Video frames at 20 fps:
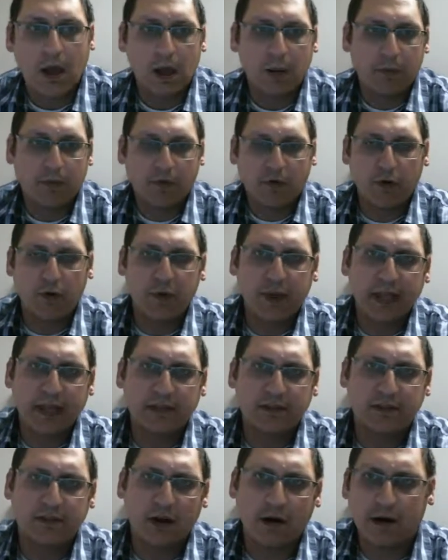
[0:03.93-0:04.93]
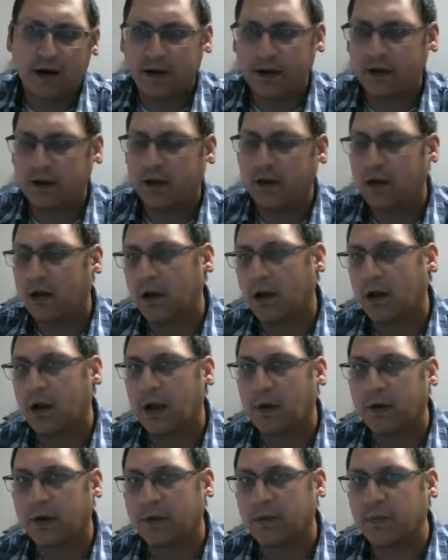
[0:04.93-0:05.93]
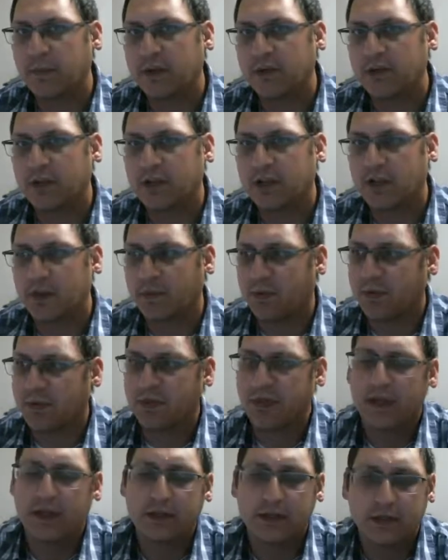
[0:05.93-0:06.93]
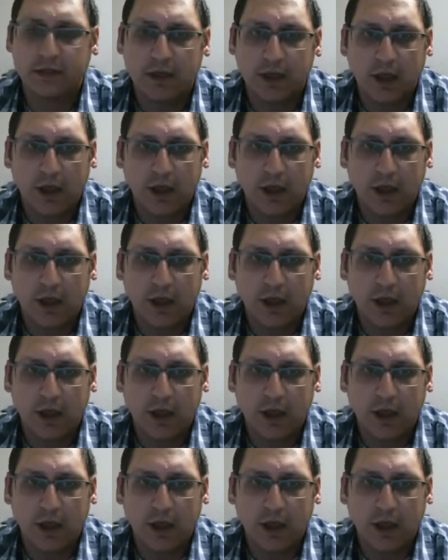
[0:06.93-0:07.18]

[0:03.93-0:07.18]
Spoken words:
Before we get started, I want to mention a couple things.